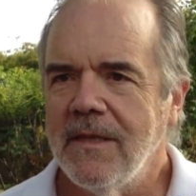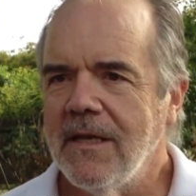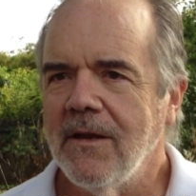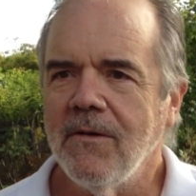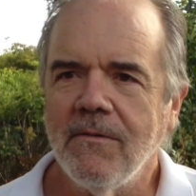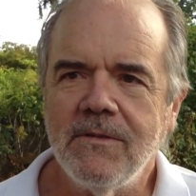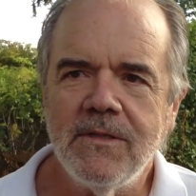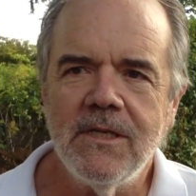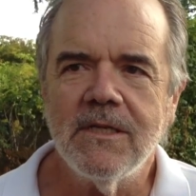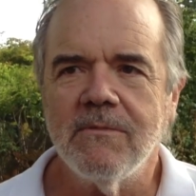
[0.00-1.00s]
you know,
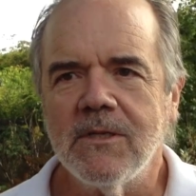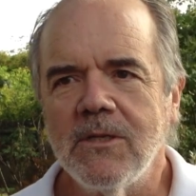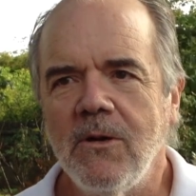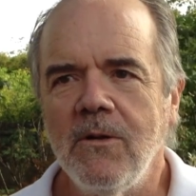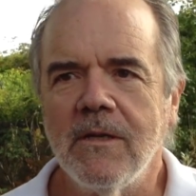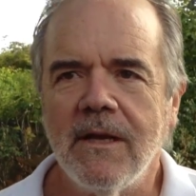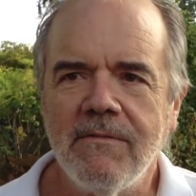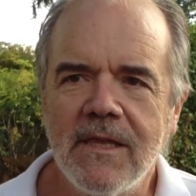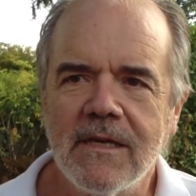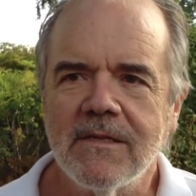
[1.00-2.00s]
geez, I was told
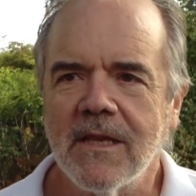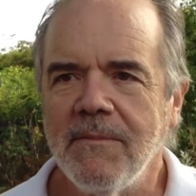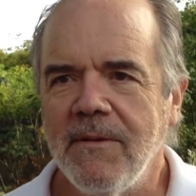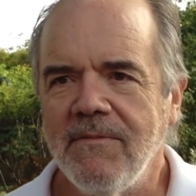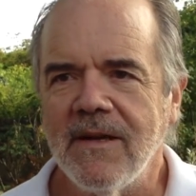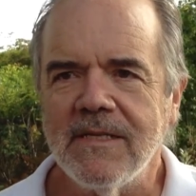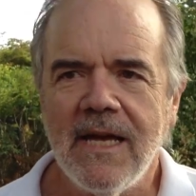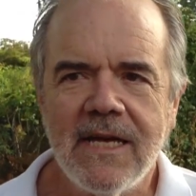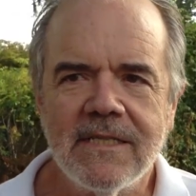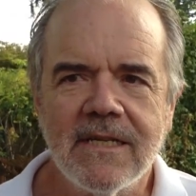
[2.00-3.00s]
everything's going to be
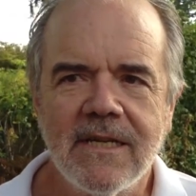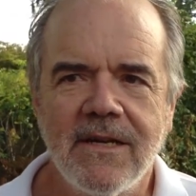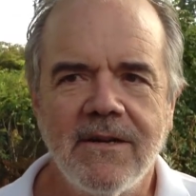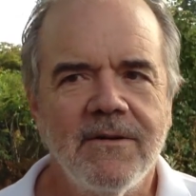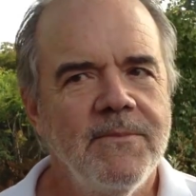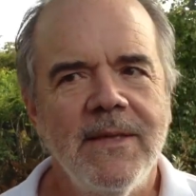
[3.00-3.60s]
fantastic here.